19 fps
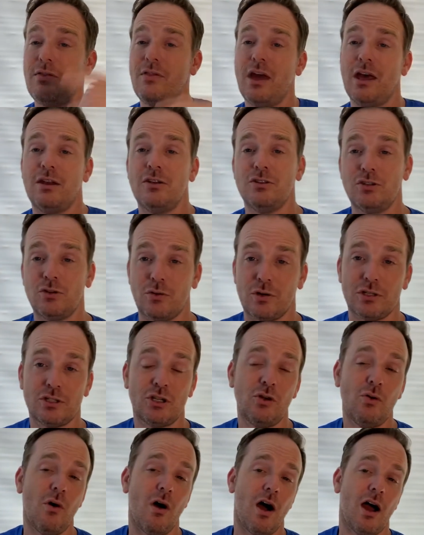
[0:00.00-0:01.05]
That is your
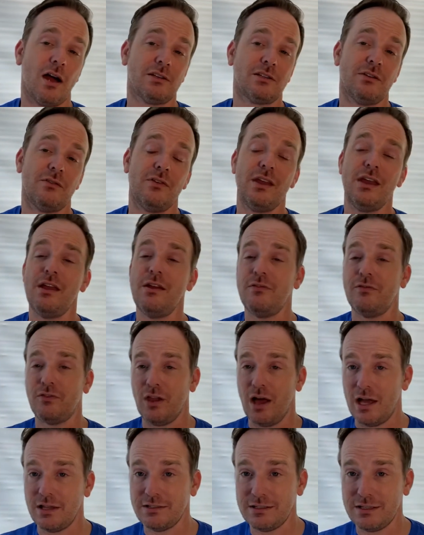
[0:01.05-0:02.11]
two octave E
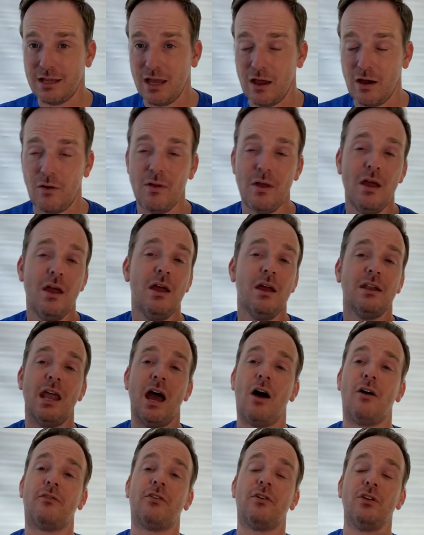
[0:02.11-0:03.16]
flat scale.
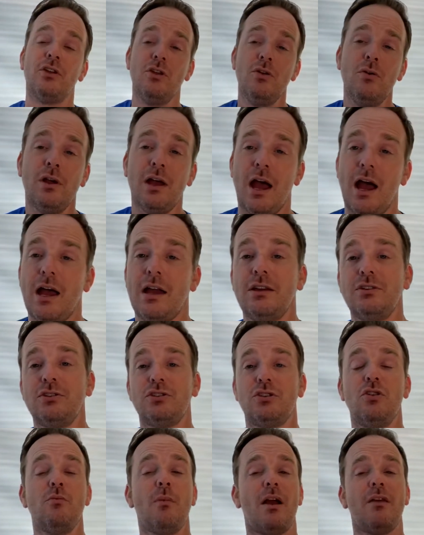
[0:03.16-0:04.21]
Now for you guys,
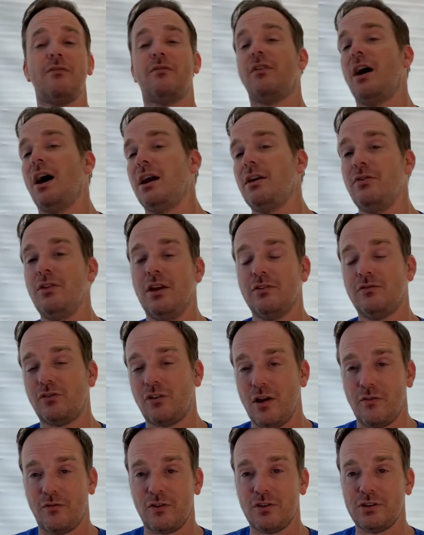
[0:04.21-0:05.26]
you might find that
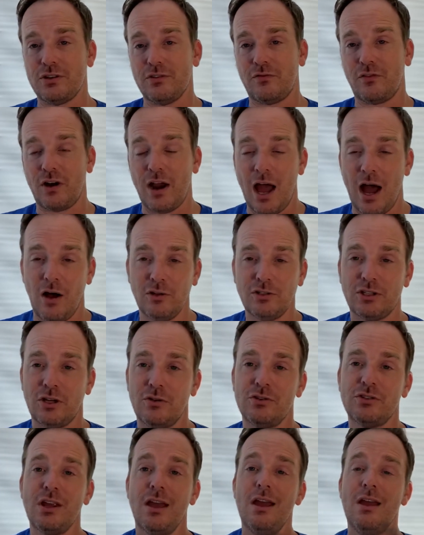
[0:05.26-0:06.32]
for, for
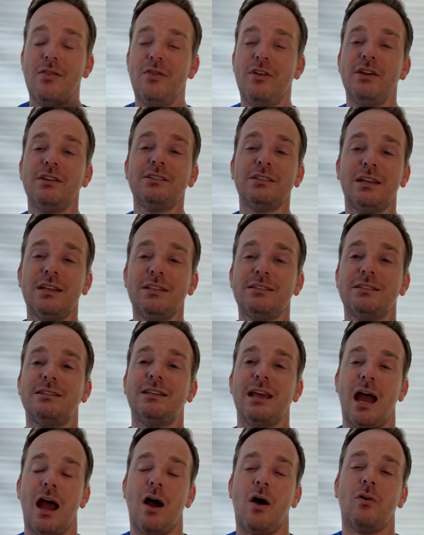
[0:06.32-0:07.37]
altos, this gets
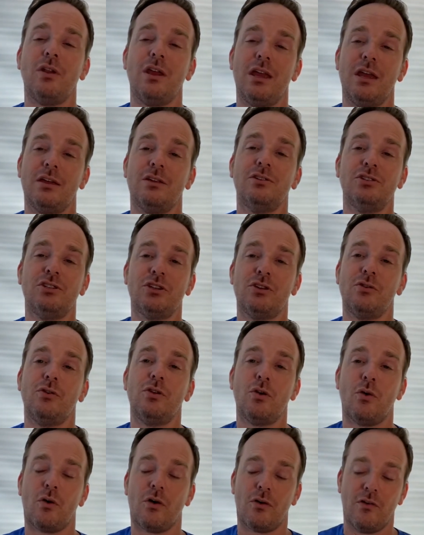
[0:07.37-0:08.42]
down into
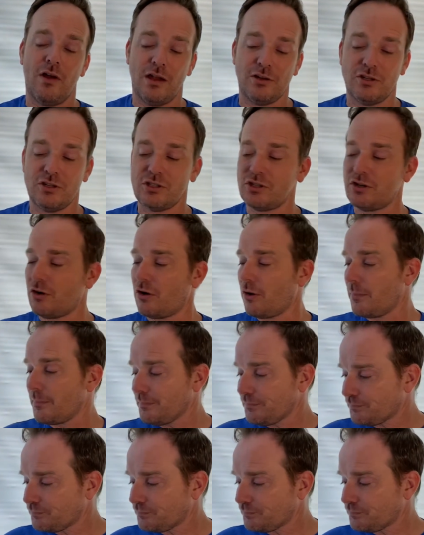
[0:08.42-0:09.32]
your register